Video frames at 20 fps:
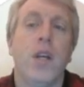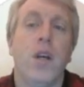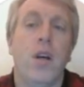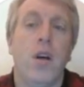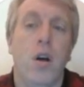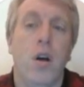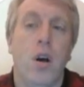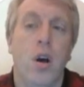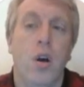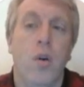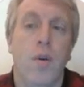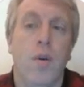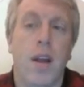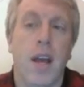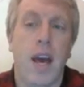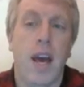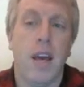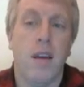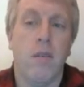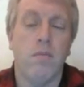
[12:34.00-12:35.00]

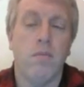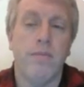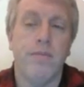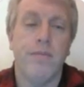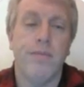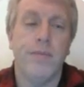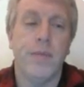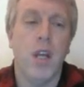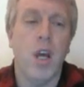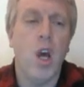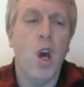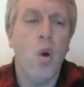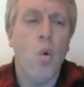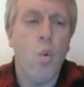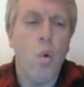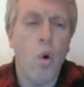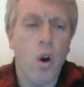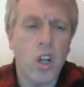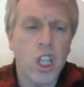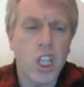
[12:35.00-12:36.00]
Okay,
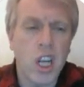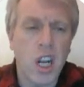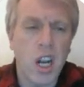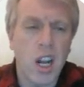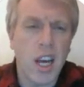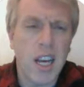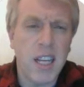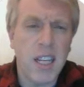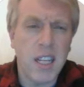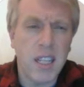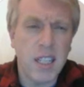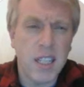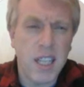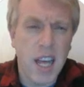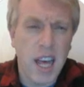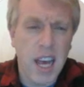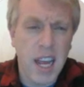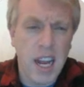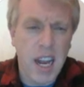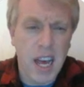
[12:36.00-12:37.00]
what shall I
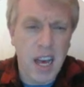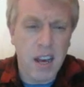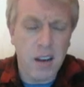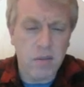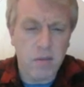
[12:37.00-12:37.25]
say now?